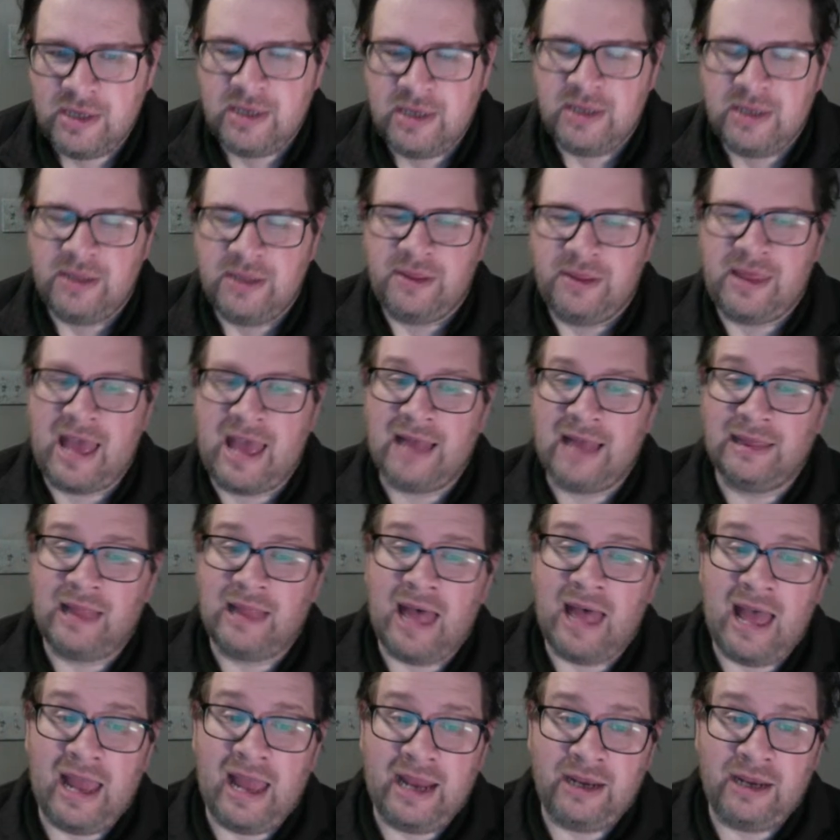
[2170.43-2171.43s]
that
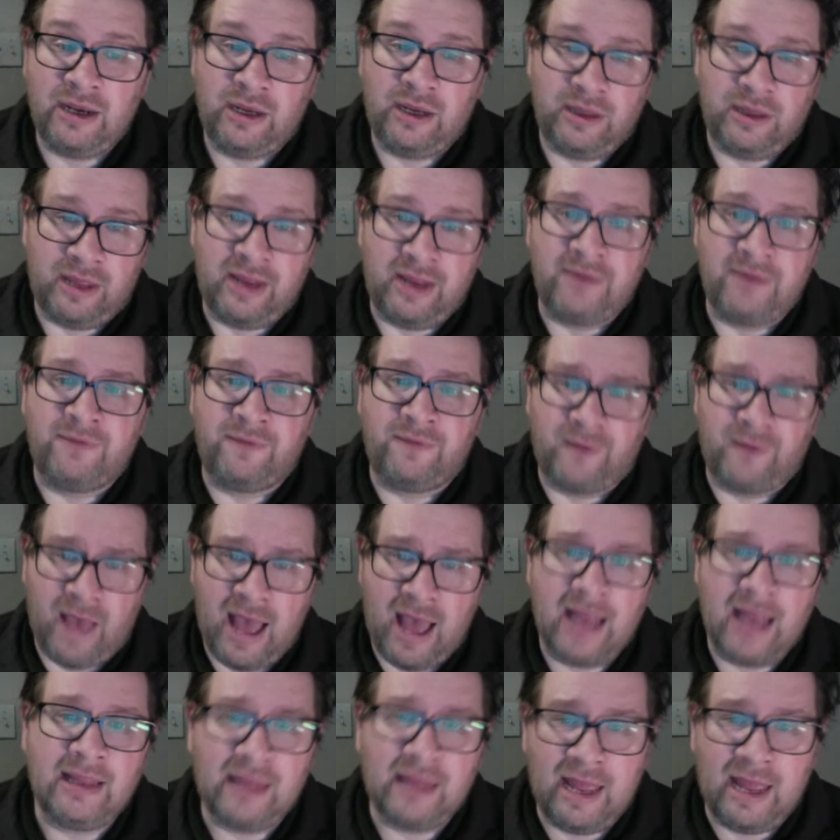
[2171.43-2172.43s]
line, they've
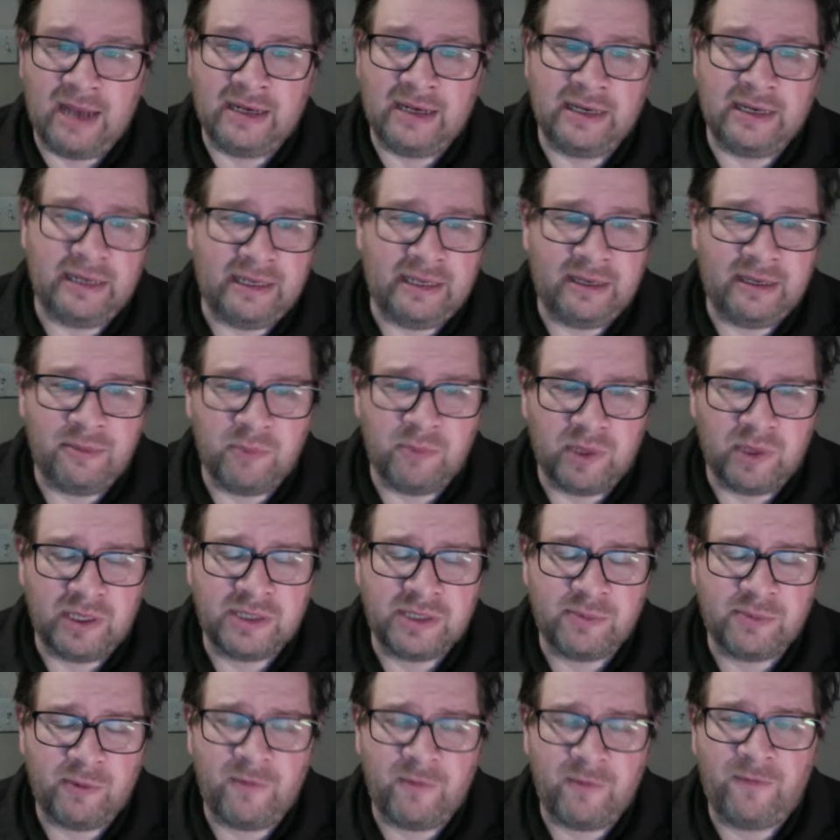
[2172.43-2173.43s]
highlighted it, but
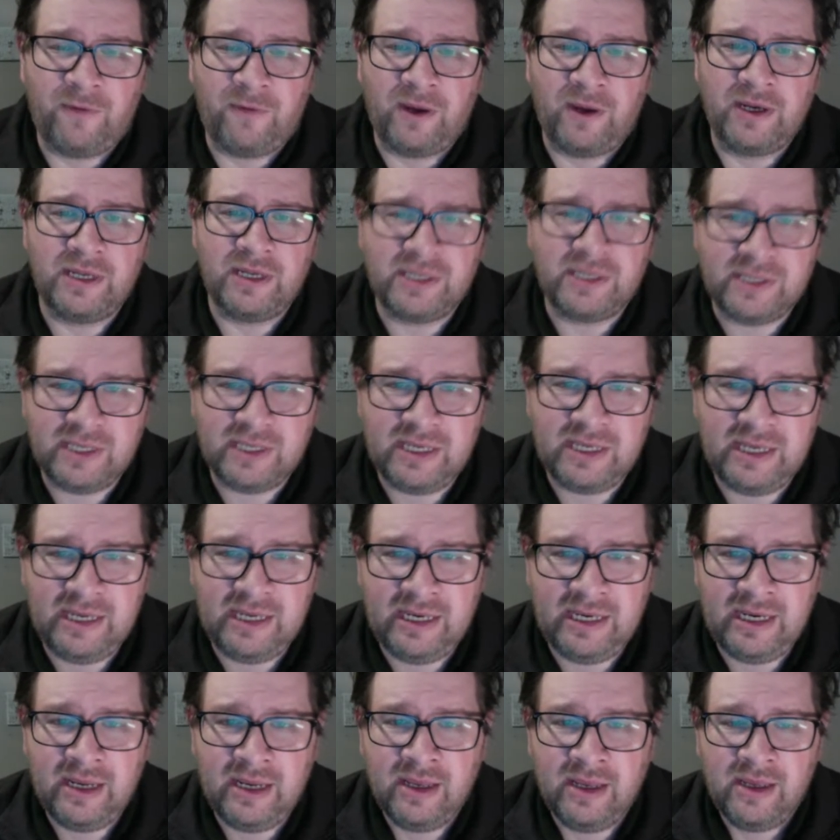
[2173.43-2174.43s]
it's been fun to
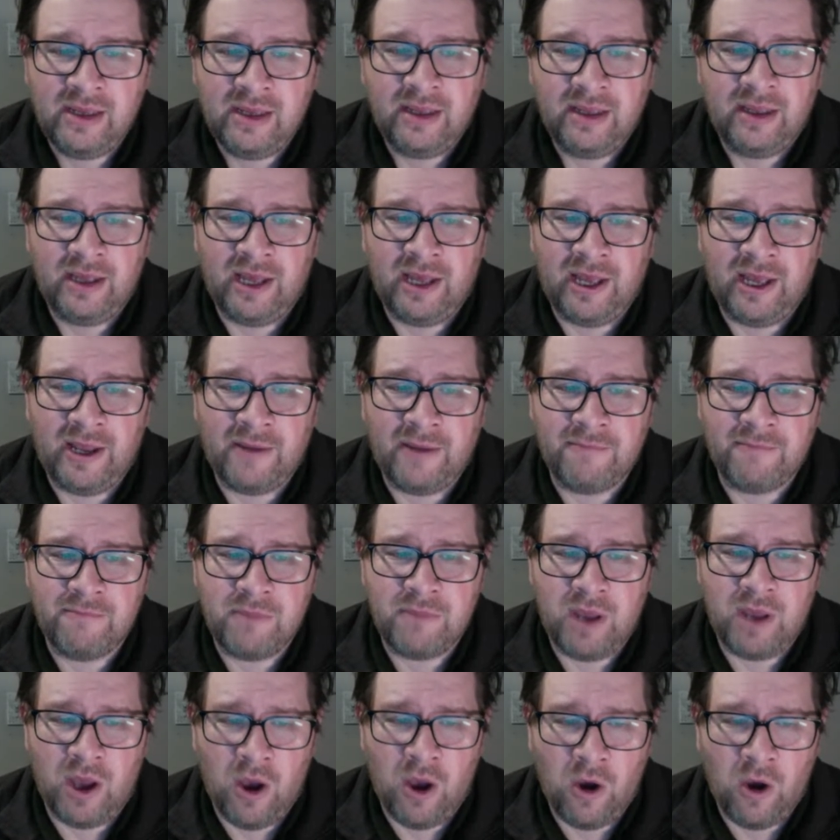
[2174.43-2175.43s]
see
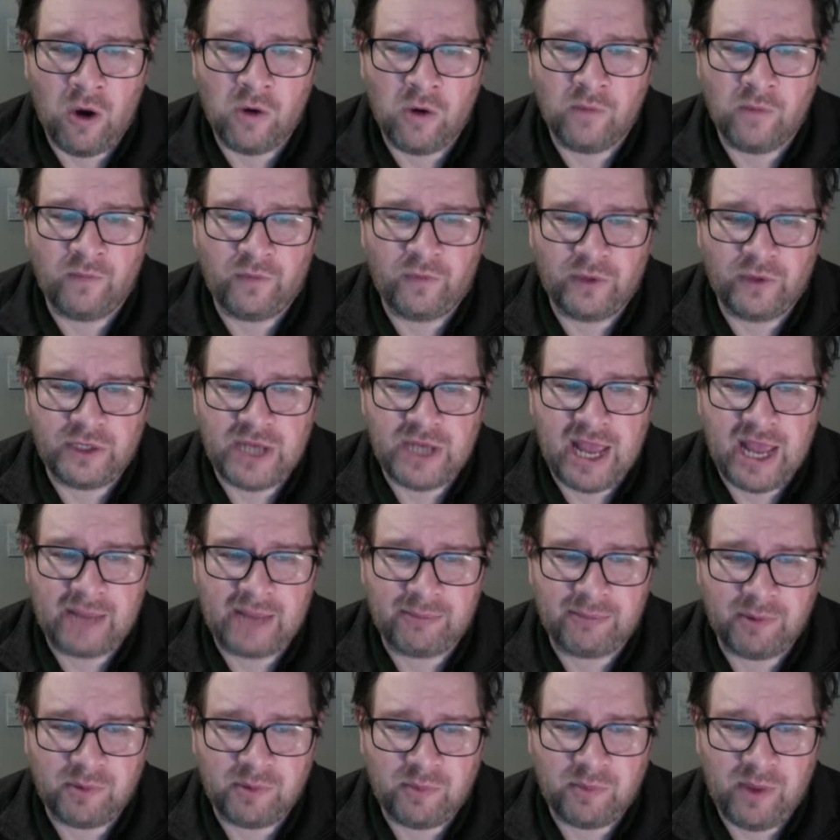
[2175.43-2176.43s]
a home for Jack
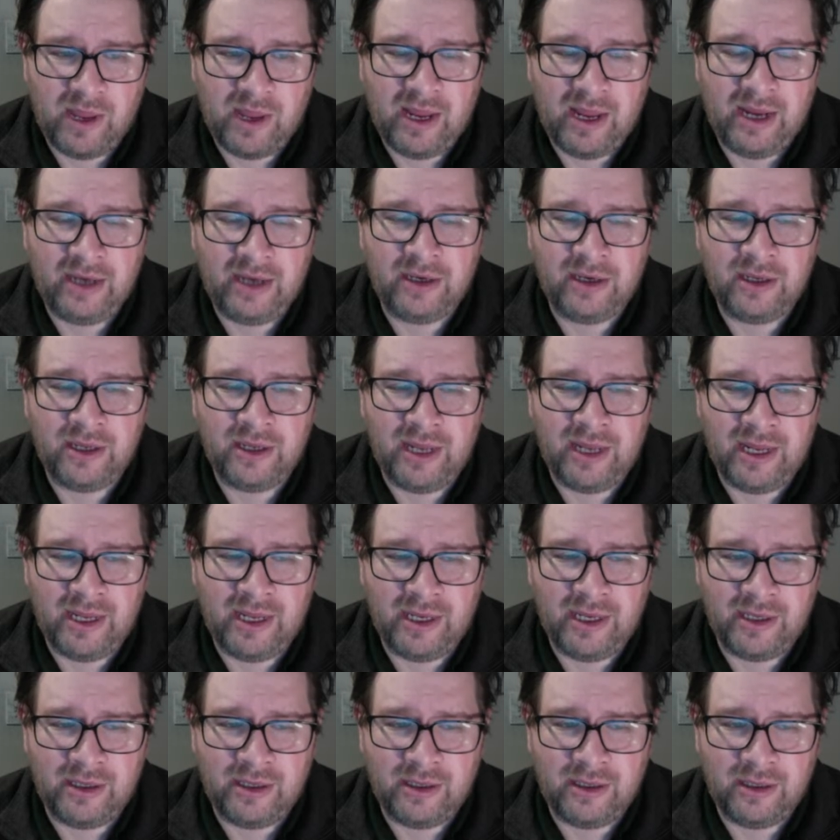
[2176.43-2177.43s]
McBain
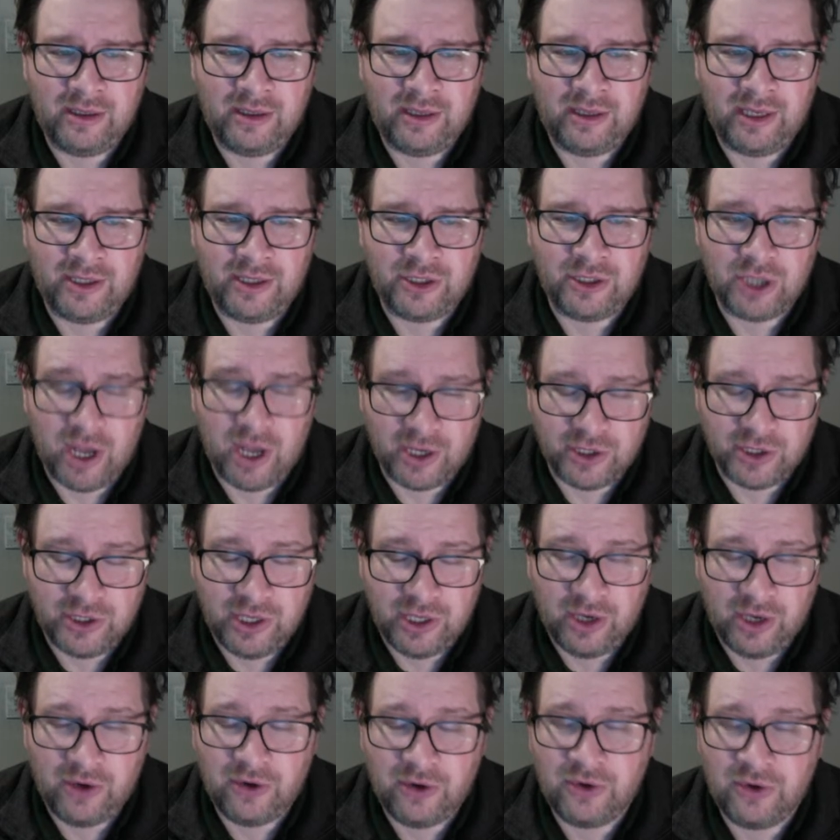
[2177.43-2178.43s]
and Josh
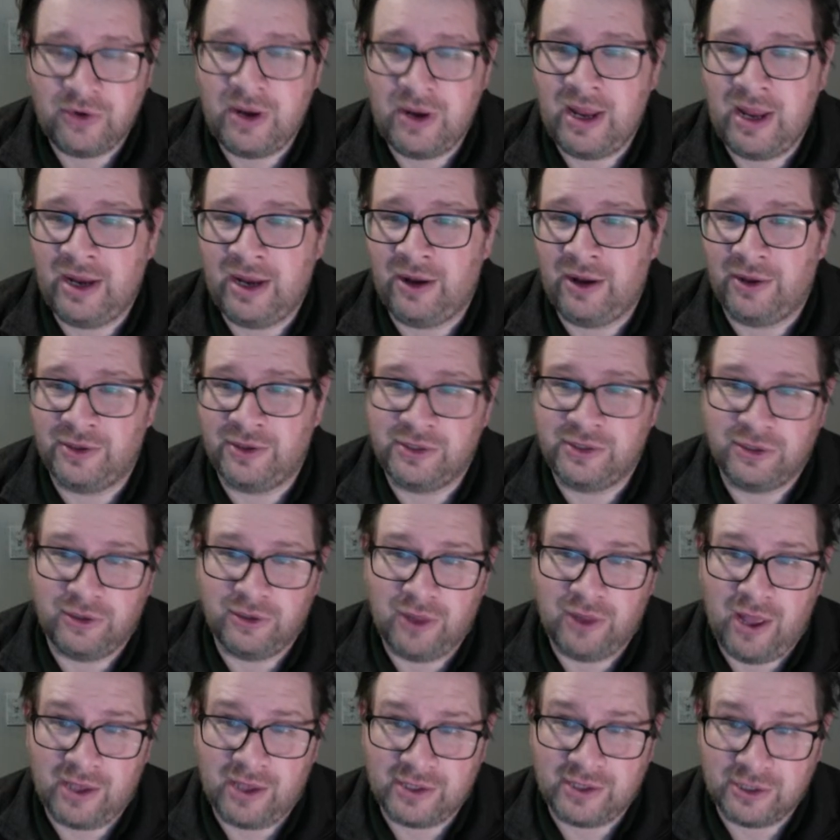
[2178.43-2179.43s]
Doan and also
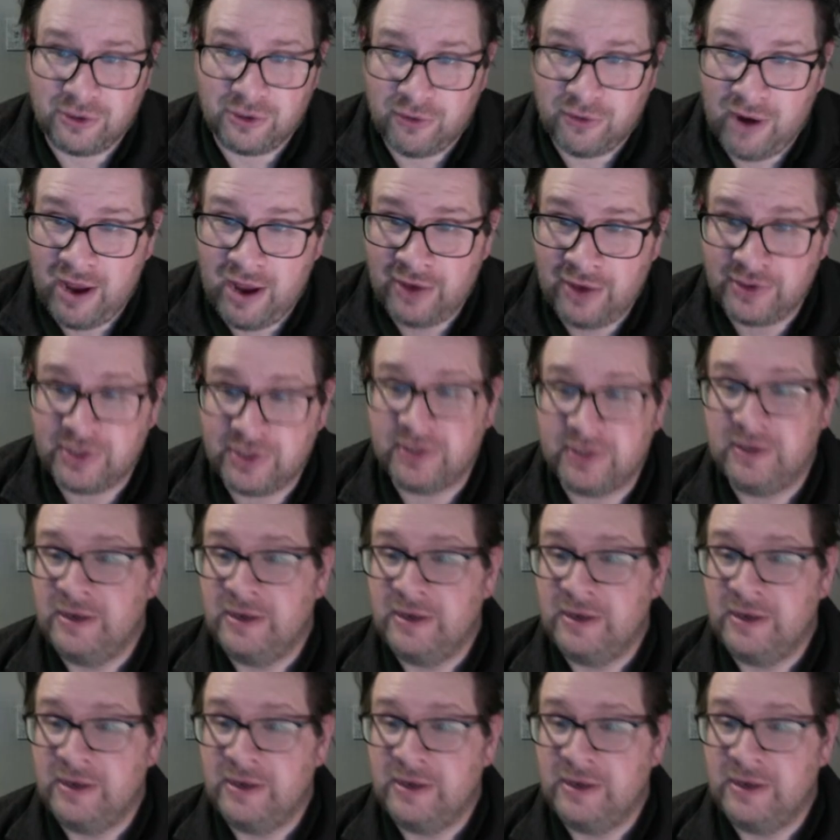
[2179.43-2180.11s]
Lawson Krause.